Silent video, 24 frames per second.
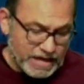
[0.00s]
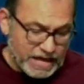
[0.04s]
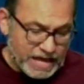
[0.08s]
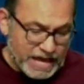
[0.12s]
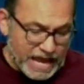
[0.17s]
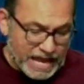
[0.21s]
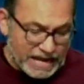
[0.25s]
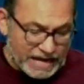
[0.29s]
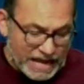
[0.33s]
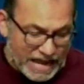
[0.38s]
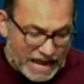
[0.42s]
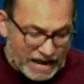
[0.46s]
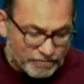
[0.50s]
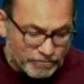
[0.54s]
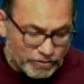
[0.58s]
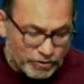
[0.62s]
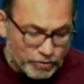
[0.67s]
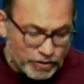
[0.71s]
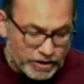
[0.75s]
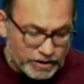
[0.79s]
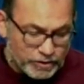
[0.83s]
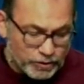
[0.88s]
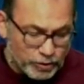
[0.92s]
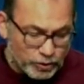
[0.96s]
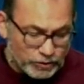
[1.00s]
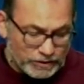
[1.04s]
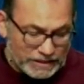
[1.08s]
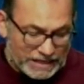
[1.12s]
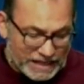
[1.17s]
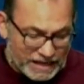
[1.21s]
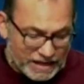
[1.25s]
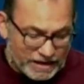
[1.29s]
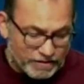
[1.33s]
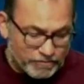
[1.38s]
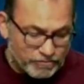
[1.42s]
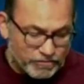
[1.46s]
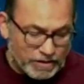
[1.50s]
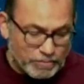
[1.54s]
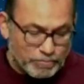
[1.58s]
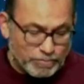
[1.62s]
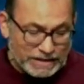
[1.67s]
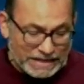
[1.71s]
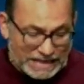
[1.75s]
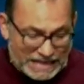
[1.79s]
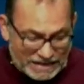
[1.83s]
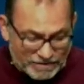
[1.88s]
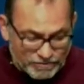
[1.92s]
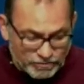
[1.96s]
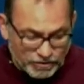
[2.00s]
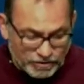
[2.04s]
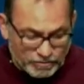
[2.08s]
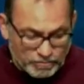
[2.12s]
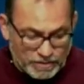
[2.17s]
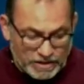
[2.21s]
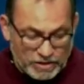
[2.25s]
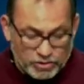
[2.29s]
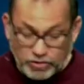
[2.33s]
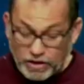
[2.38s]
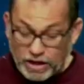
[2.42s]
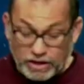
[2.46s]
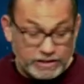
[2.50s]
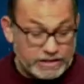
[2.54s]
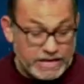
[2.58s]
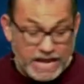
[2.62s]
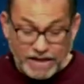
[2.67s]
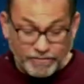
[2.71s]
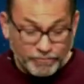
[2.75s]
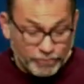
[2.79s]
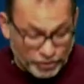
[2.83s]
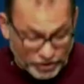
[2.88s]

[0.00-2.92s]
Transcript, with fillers: And everyone who lives and believes in me shall never